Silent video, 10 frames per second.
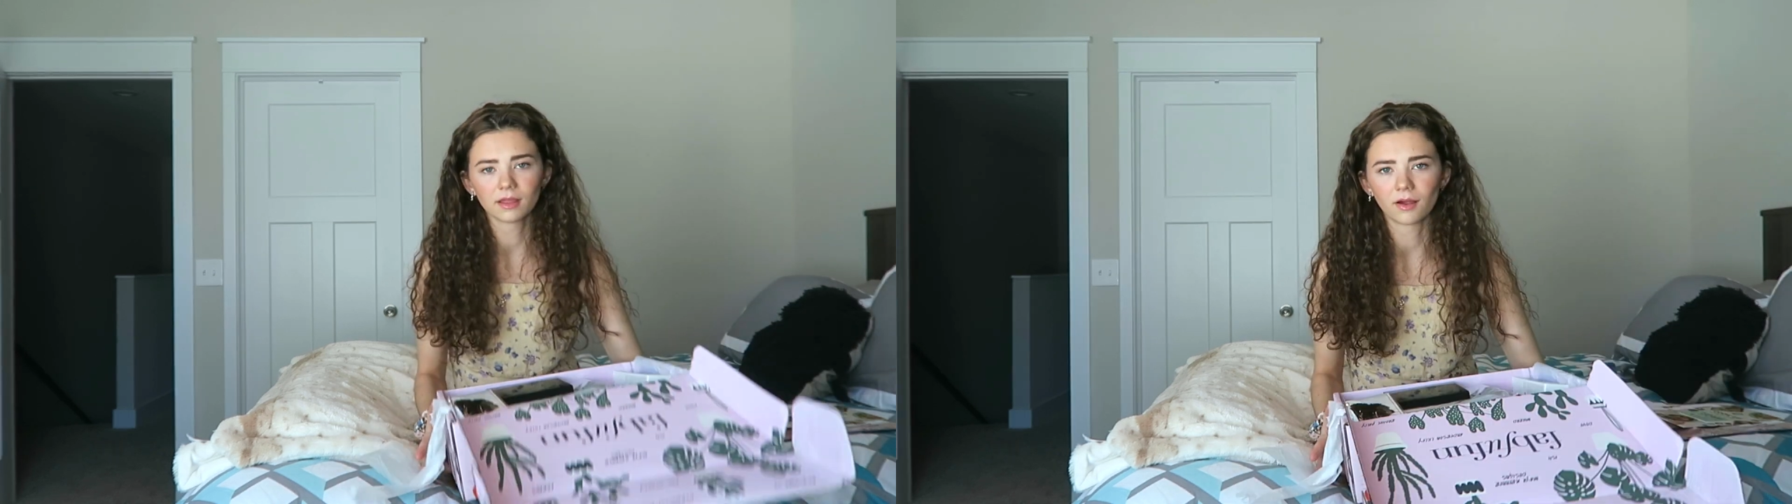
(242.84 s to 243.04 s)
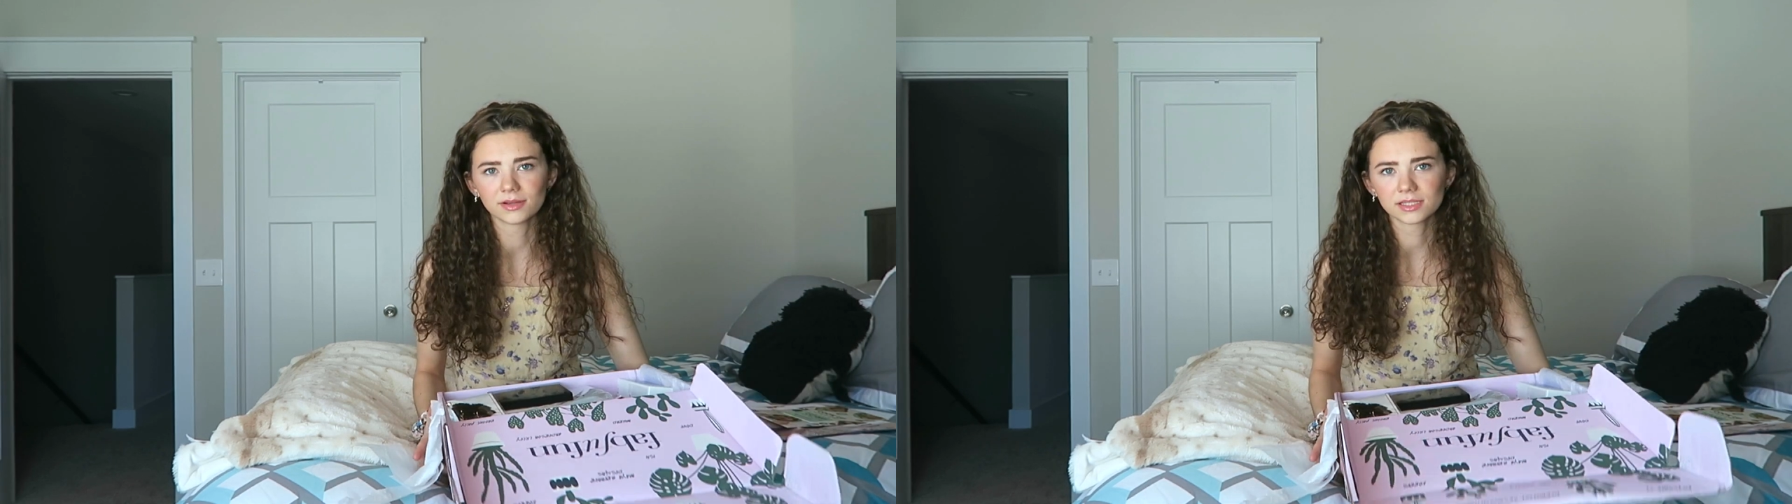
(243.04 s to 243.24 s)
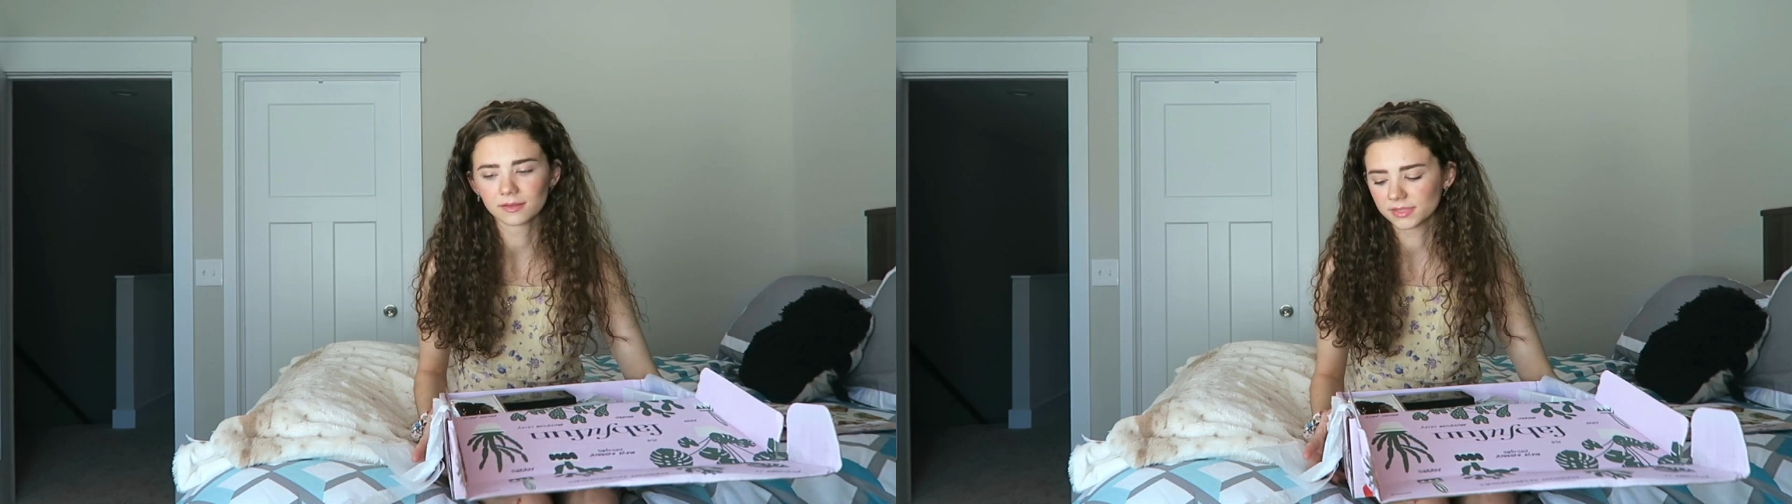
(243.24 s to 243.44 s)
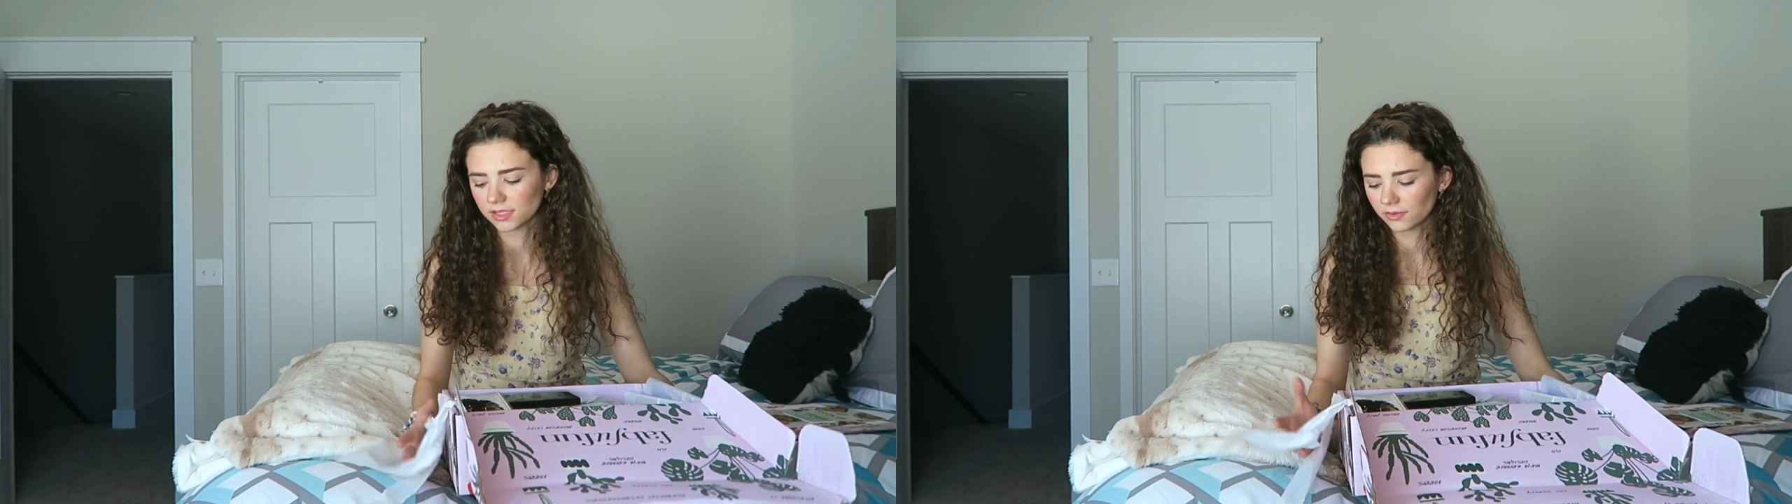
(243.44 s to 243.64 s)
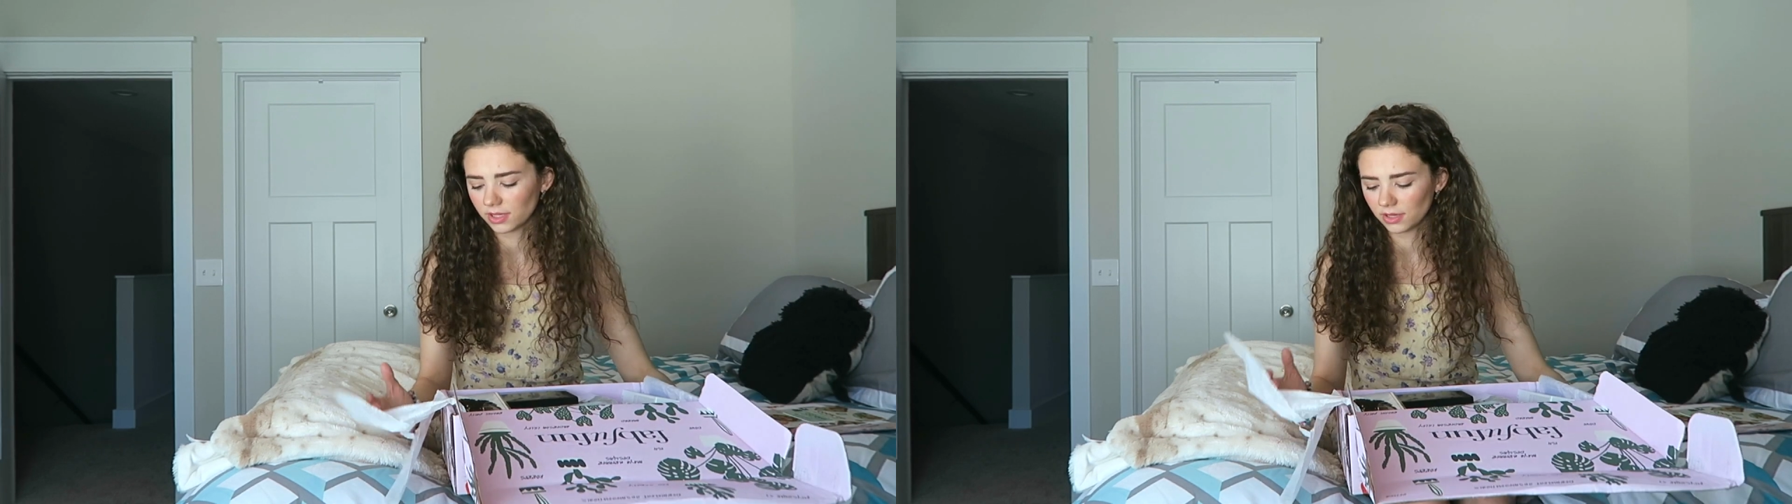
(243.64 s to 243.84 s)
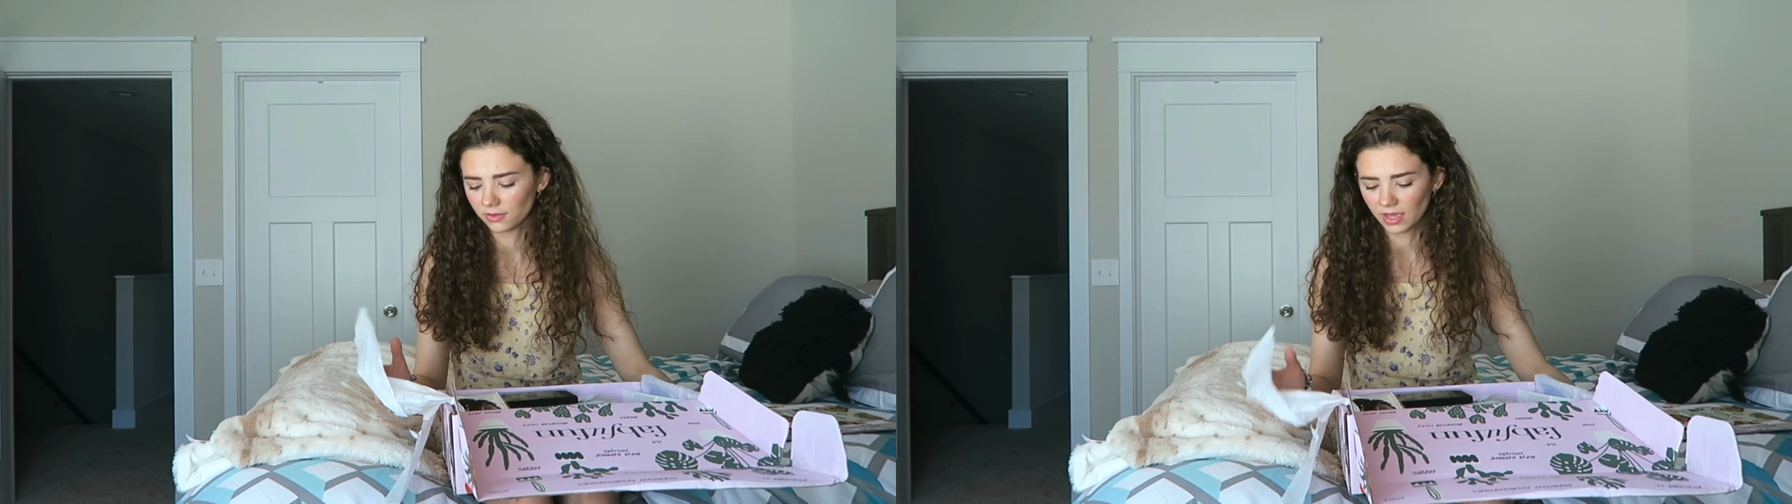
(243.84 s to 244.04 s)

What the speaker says: It always comes so cute.